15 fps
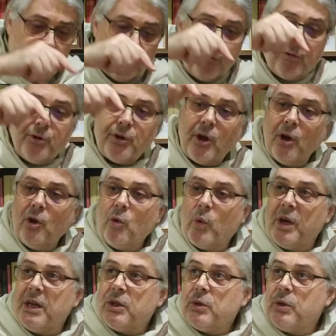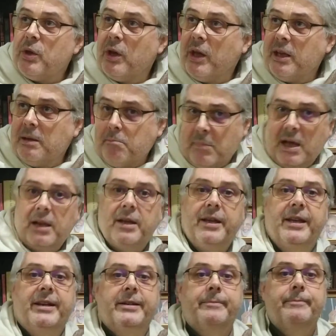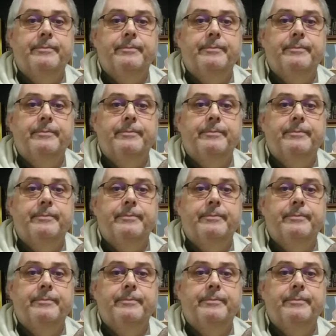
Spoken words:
foot all the way to the Himalaya.